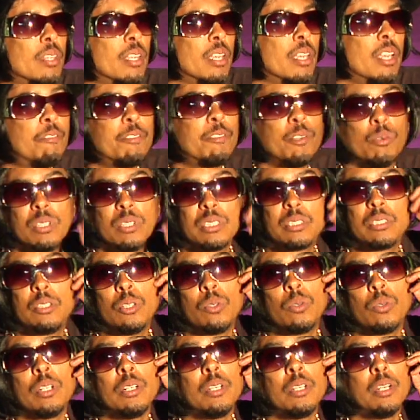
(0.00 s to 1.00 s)
If you was
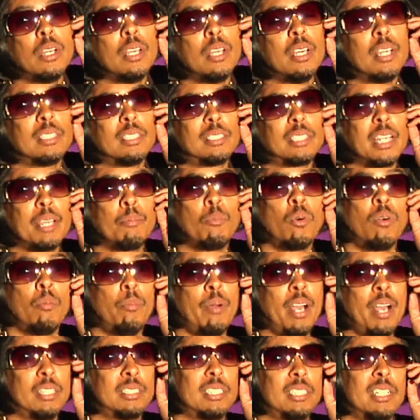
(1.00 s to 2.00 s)
doing, say, more
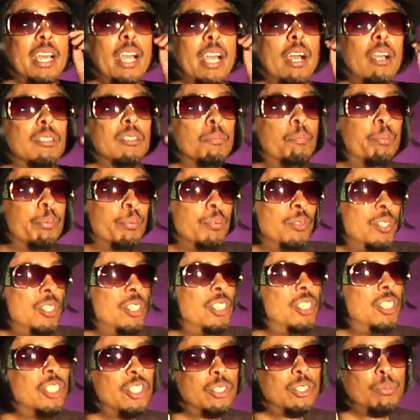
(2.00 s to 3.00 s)
bounce to the ounce,
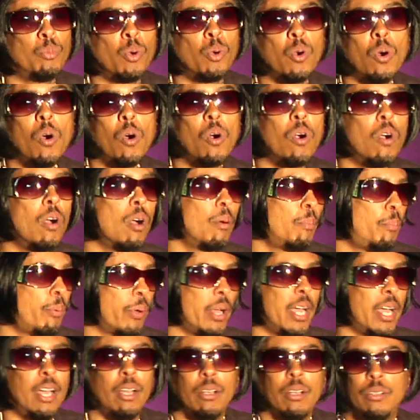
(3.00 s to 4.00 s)
more
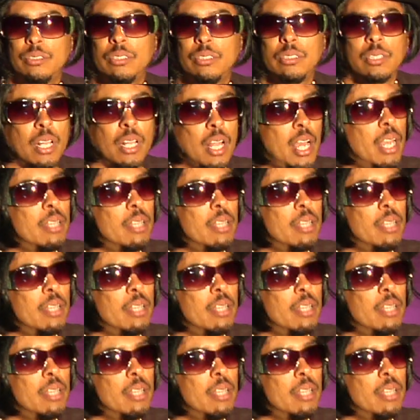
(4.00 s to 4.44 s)
bounce,